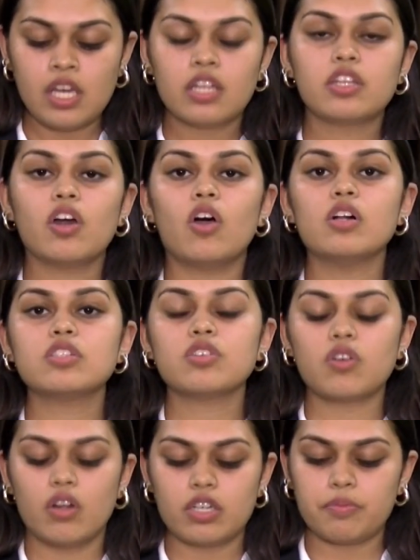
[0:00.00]
They also
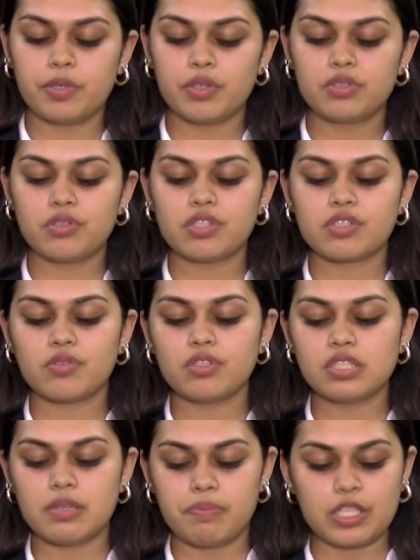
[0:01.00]
contribute to resource
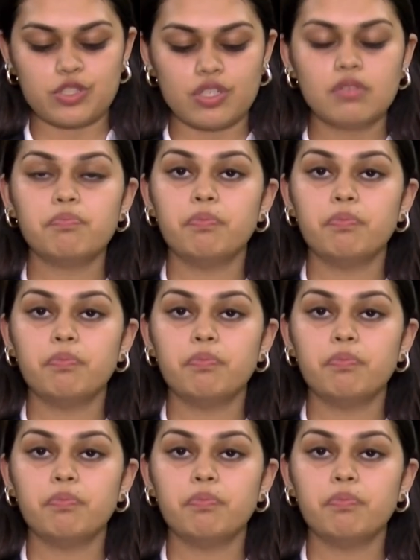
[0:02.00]
depletion,